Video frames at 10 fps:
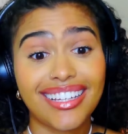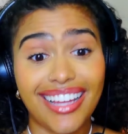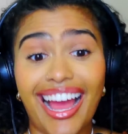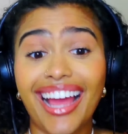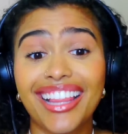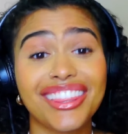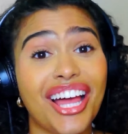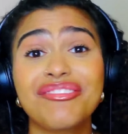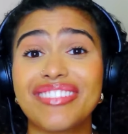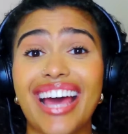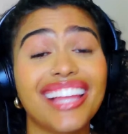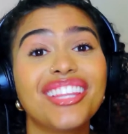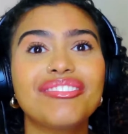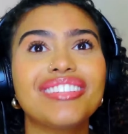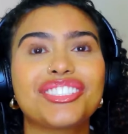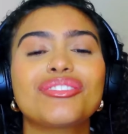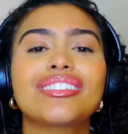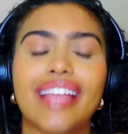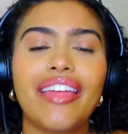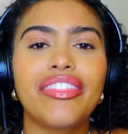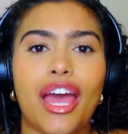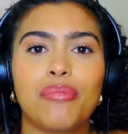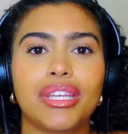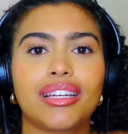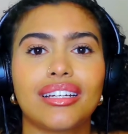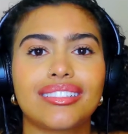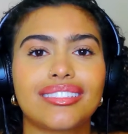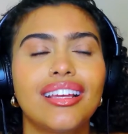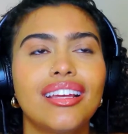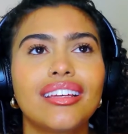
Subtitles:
I love that. I love that you said that, because